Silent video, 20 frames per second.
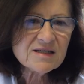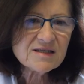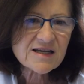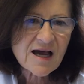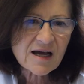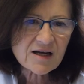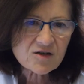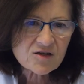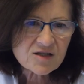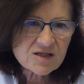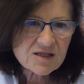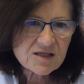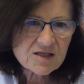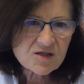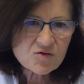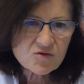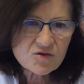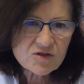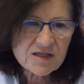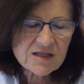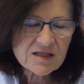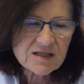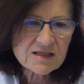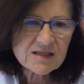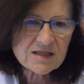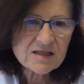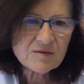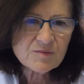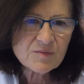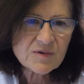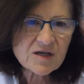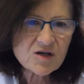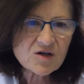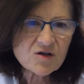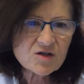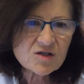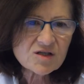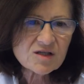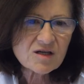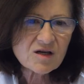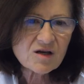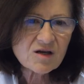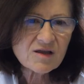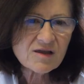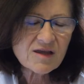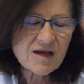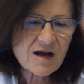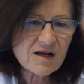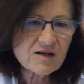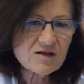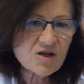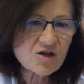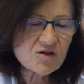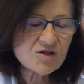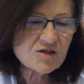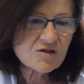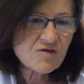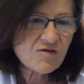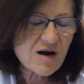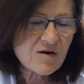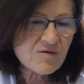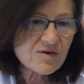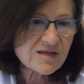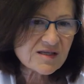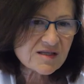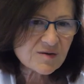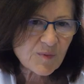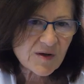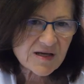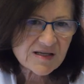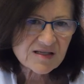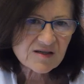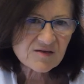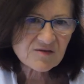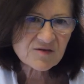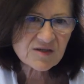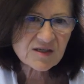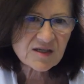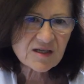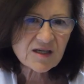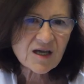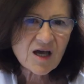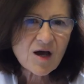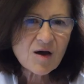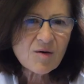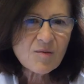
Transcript: diagnosis utility because they are not very specific,